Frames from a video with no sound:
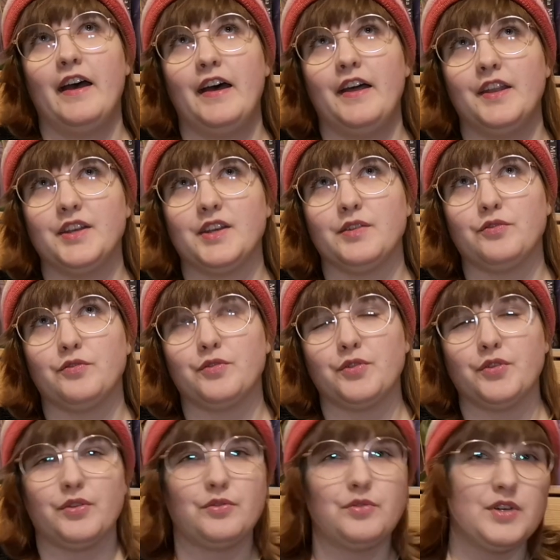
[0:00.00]
And
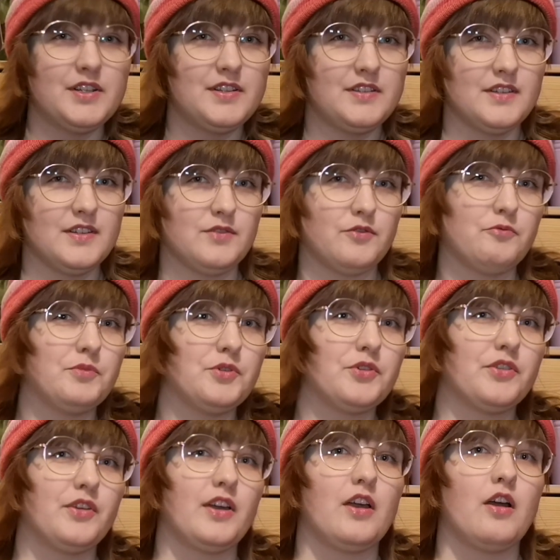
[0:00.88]
for the question of a
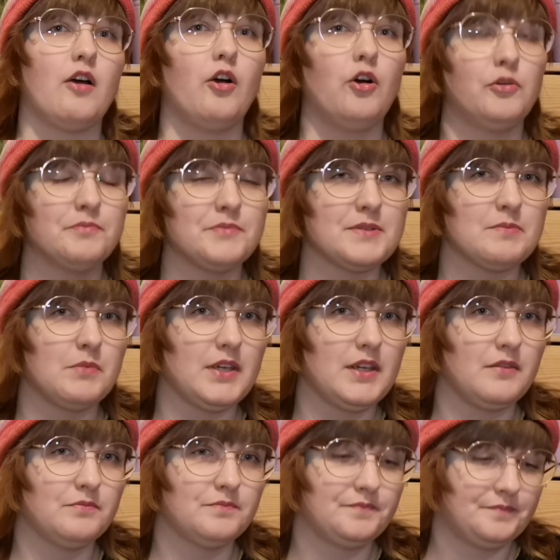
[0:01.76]
book that calms
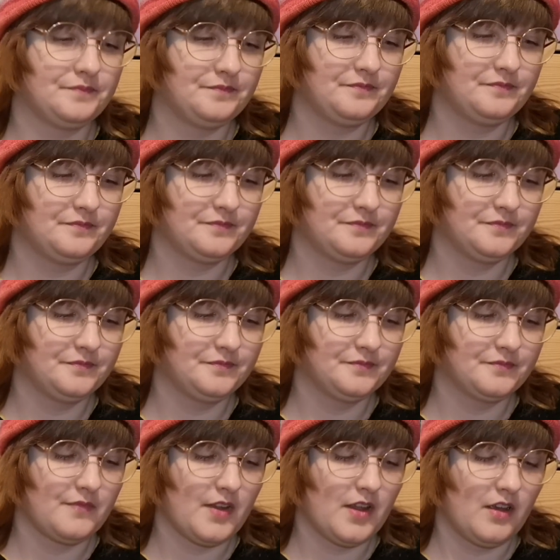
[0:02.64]
me,
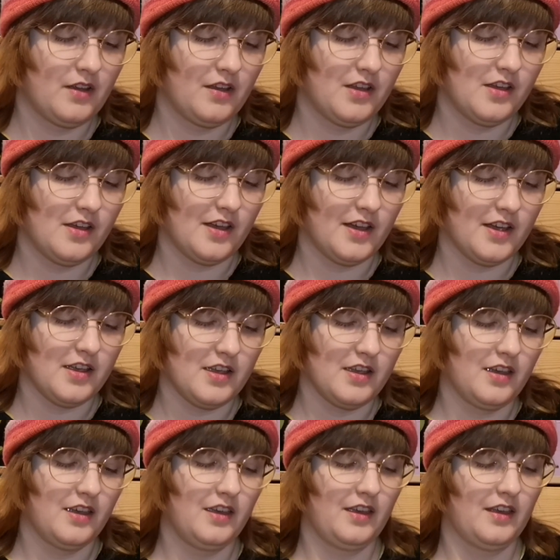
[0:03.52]

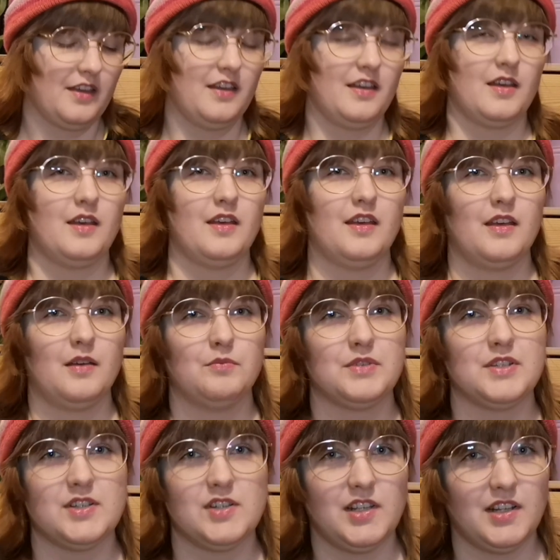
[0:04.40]
I
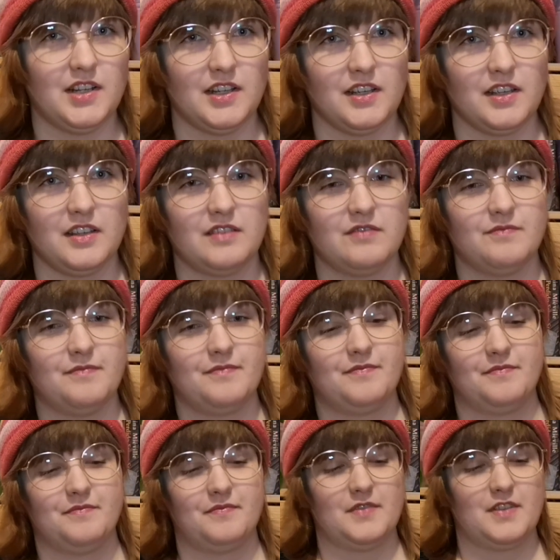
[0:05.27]
am cheating,
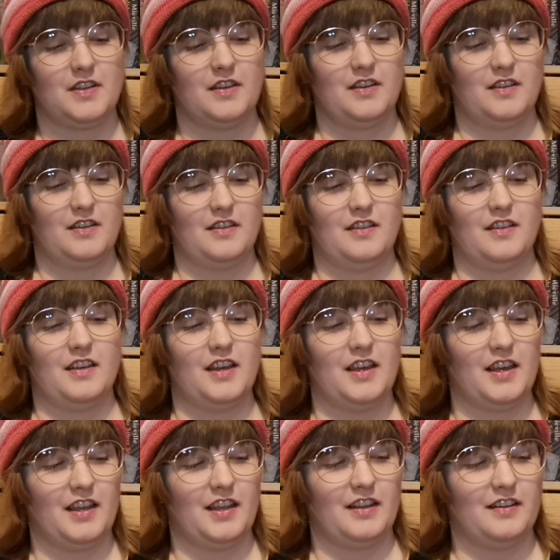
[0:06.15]

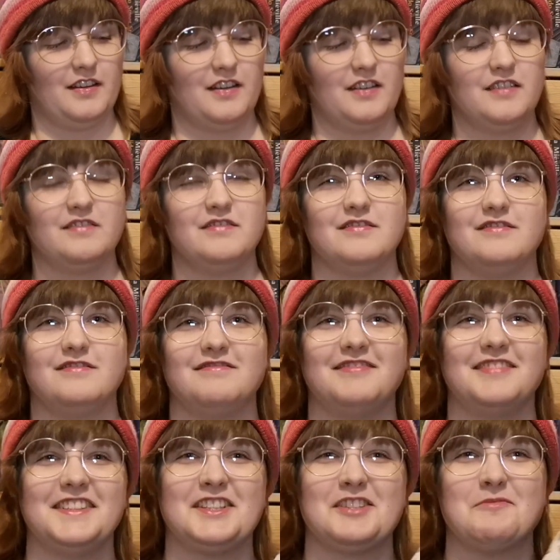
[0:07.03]
and
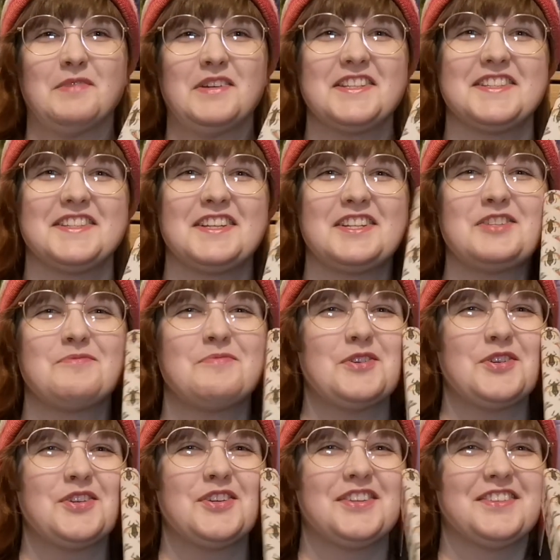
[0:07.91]
it's my
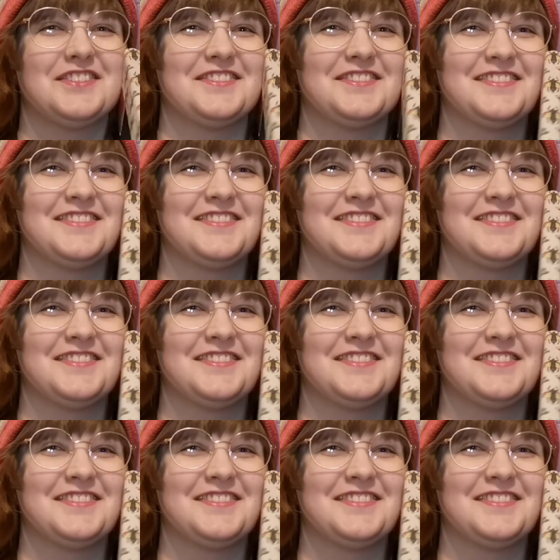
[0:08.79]
sketchbook.